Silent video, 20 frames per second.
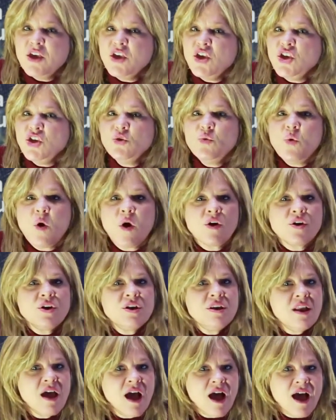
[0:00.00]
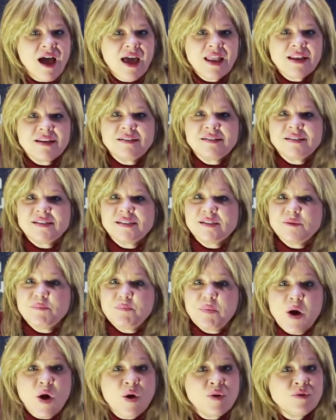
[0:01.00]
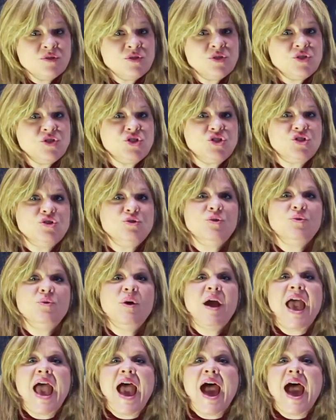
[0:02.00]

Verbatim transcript: you are not supposed to